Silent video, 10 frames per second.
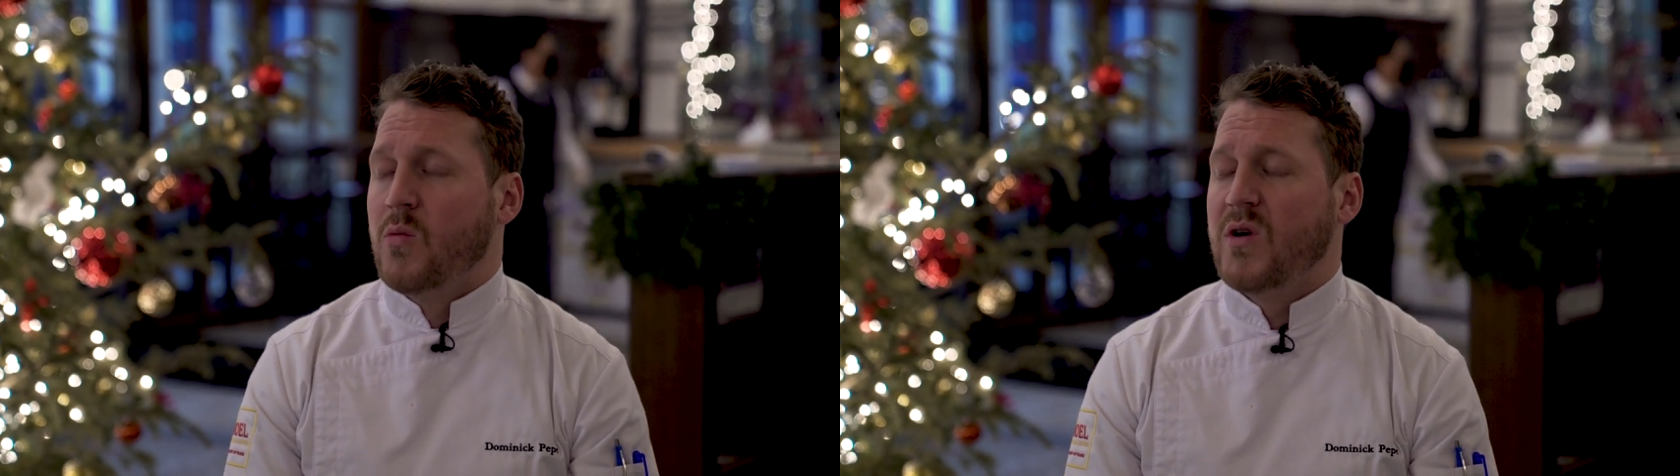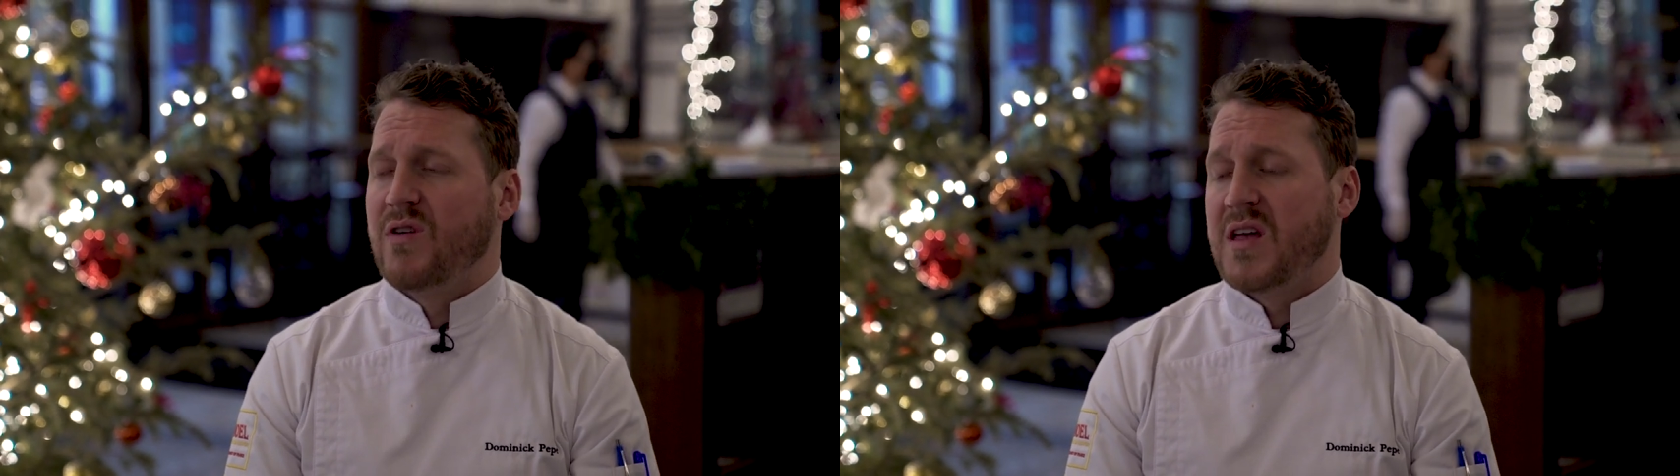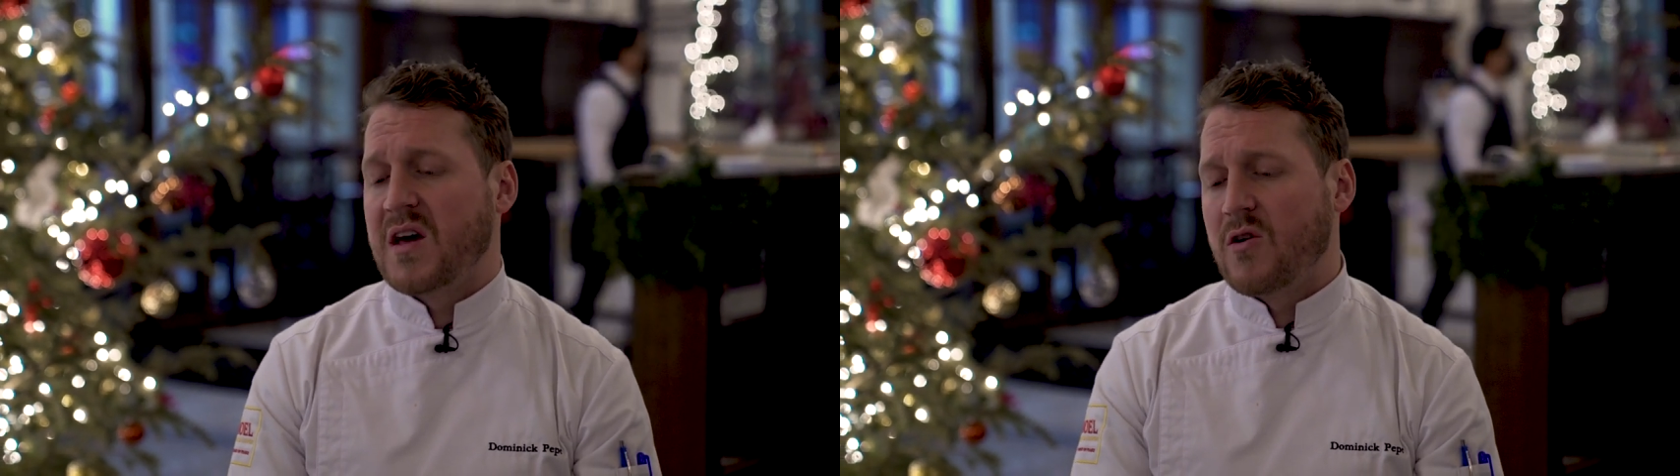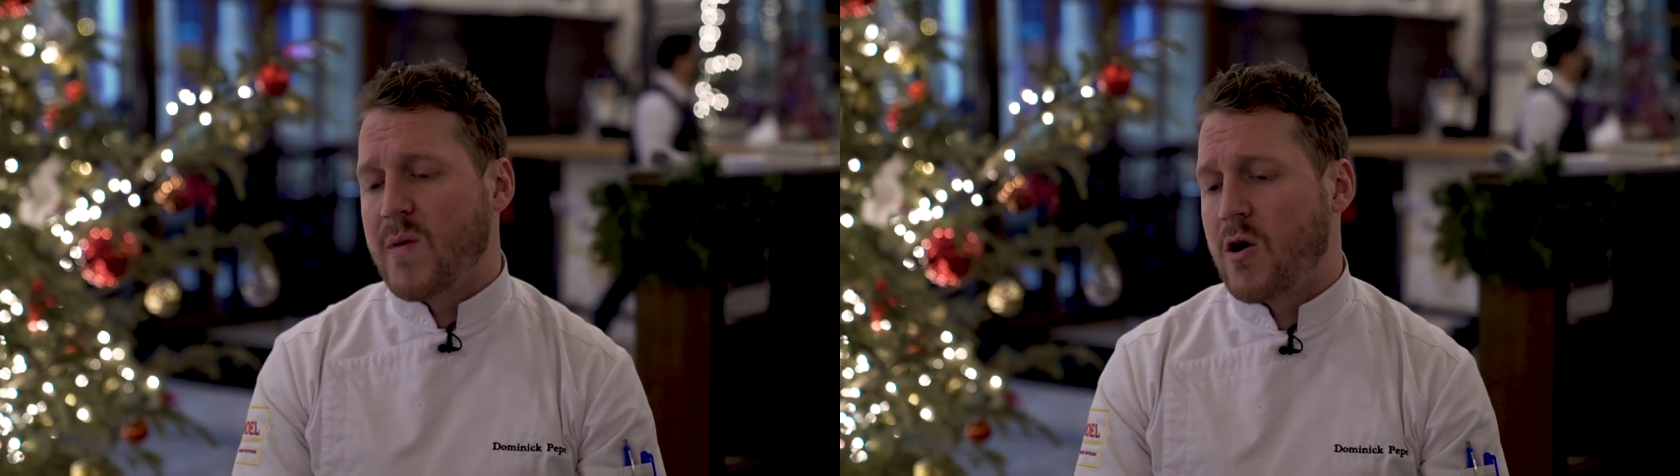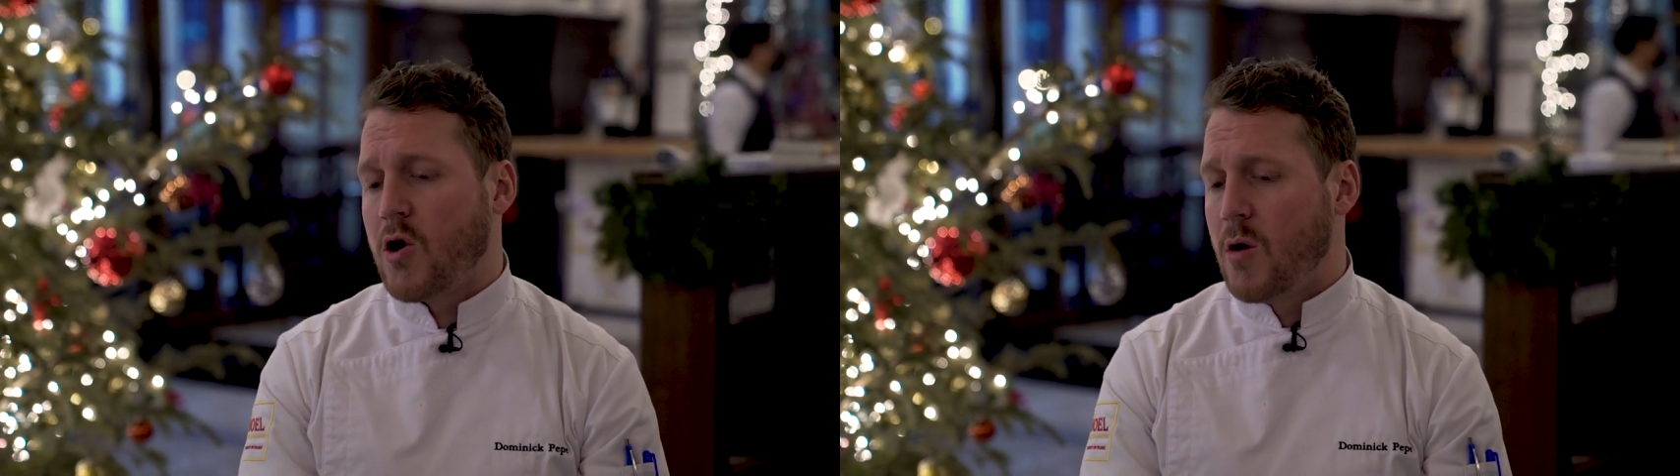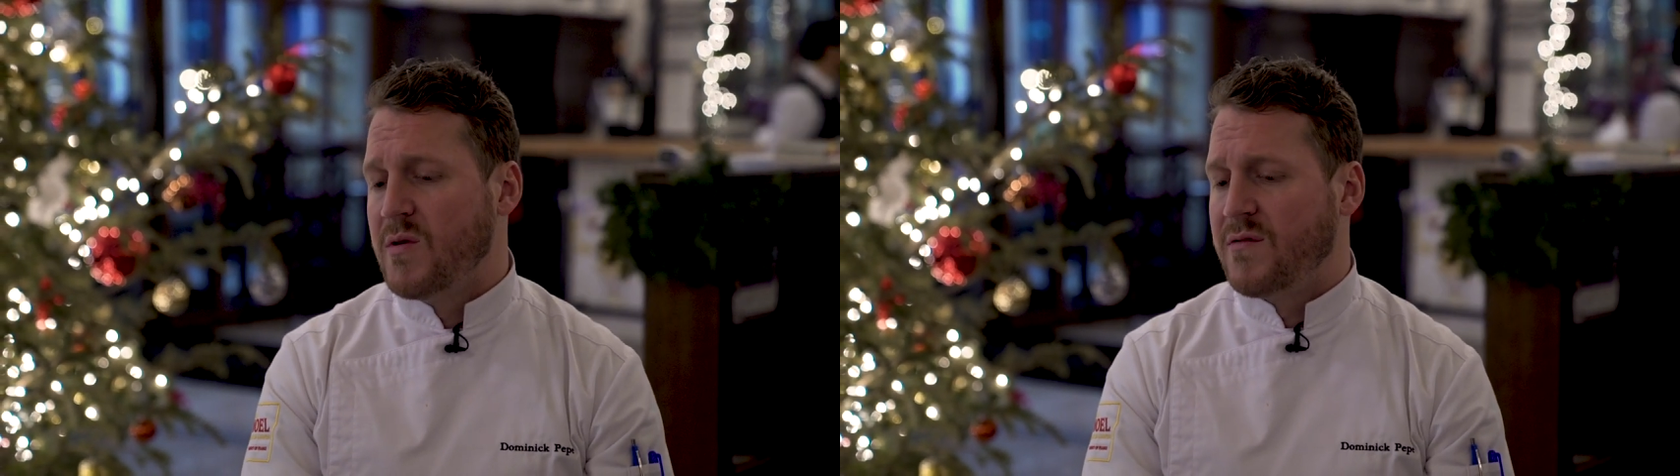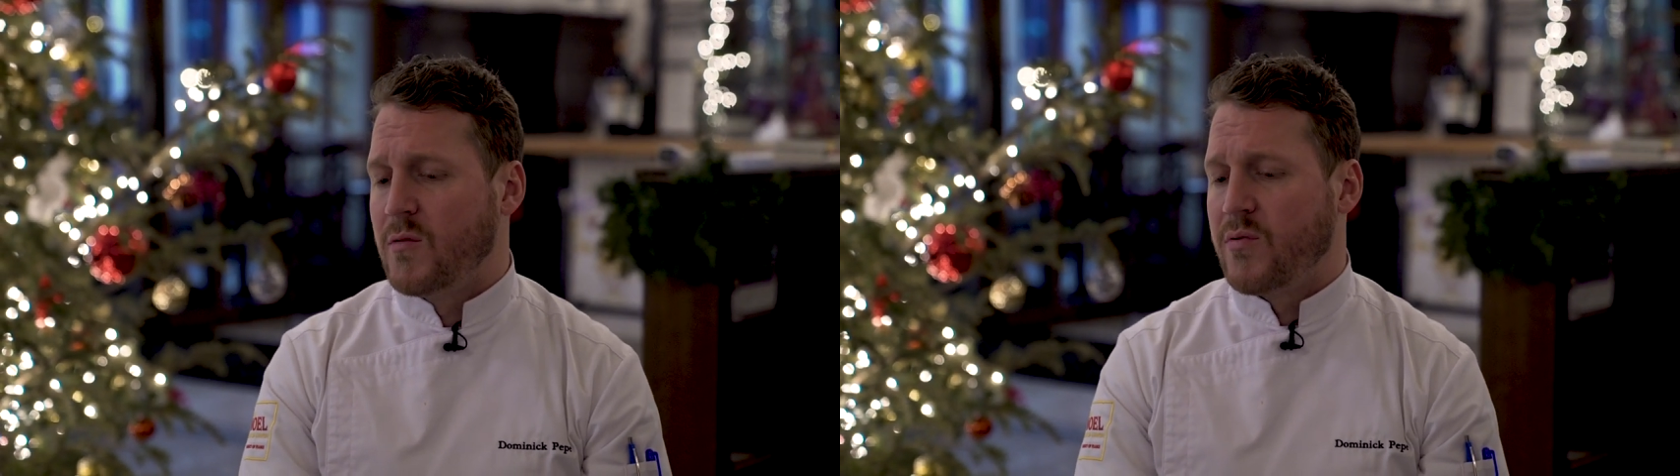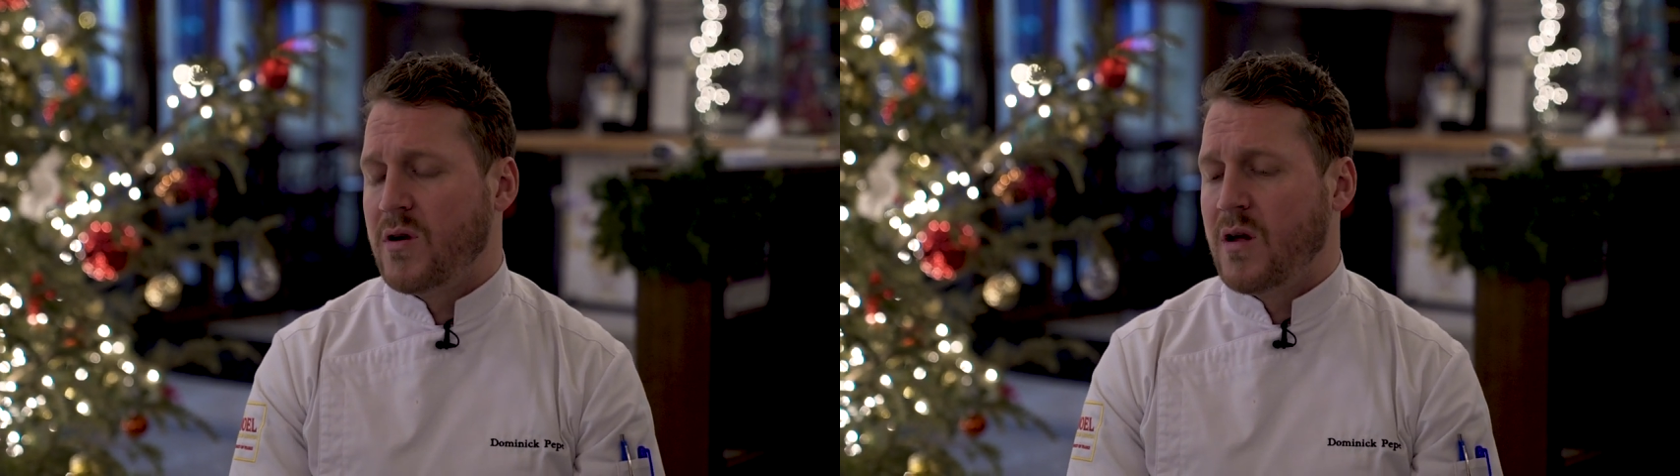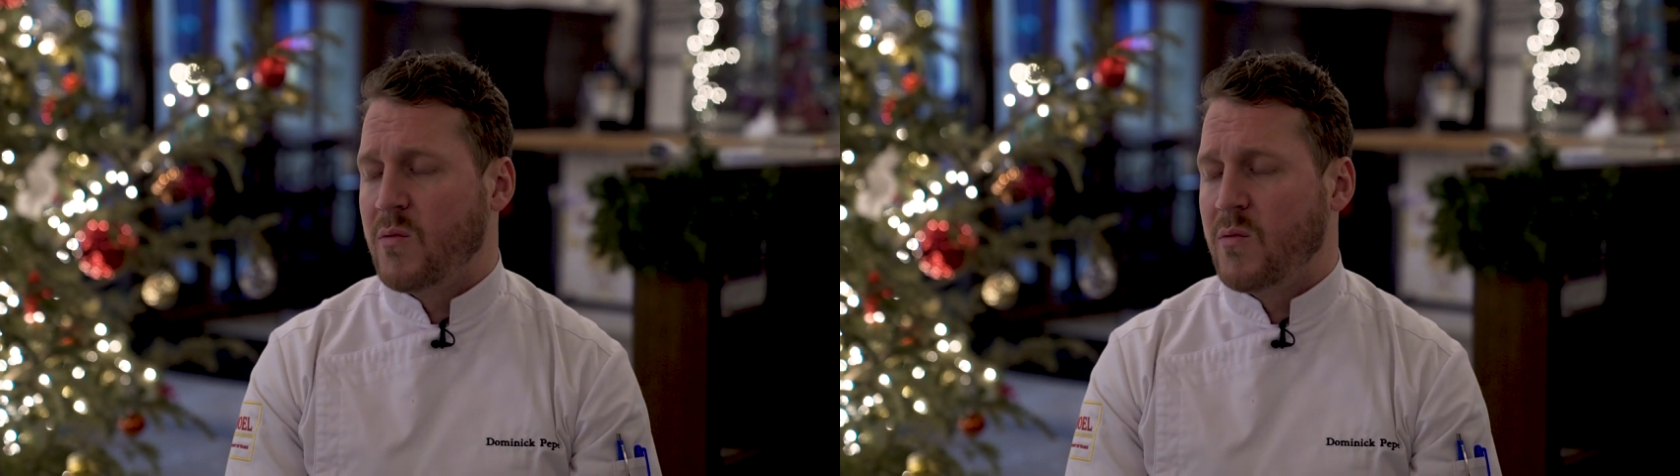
we really care about our carbon footprint